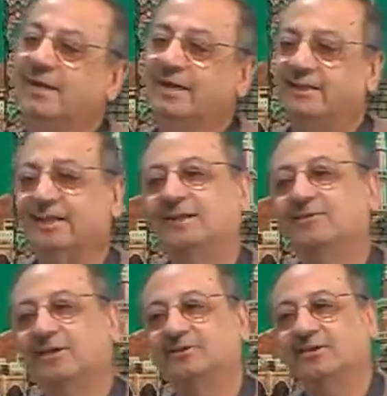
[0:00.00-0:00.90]
And then
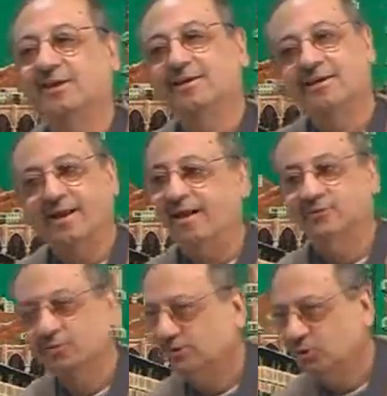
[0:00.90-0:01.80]
ittasalna.
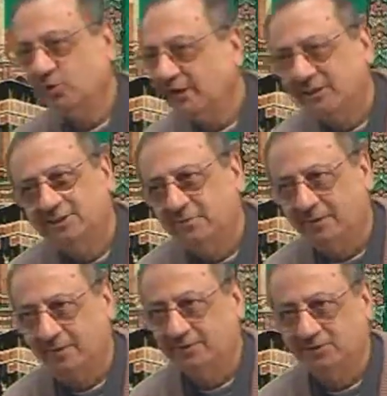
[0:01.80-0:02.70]
So it's so easy,
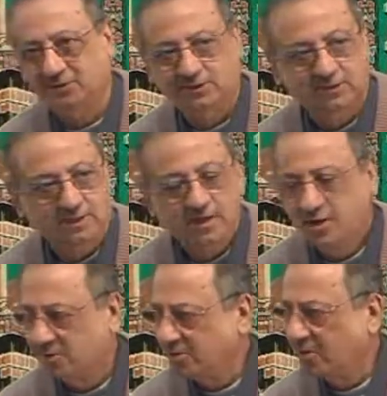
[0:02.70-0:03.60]
brother and sister.
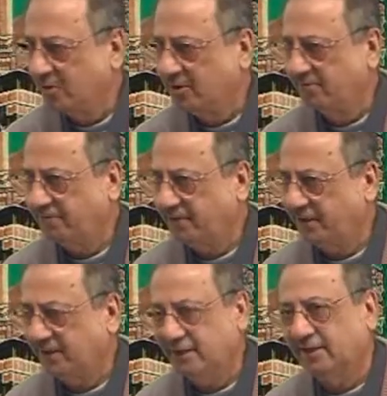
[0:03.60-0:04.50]
No
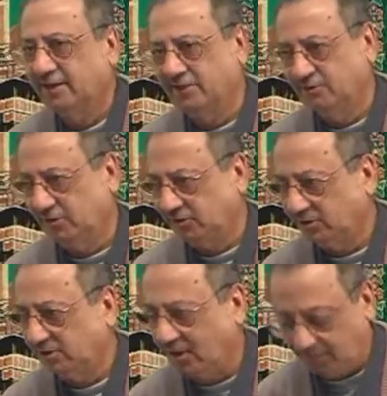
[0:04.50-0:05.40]
difficulty in
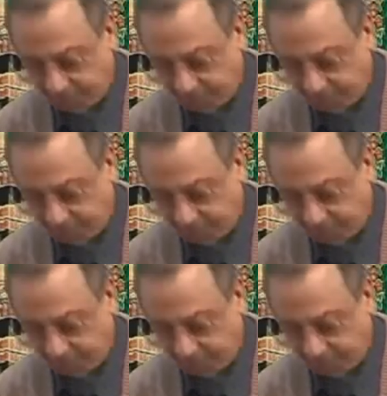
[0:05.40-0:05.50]
conjugation now.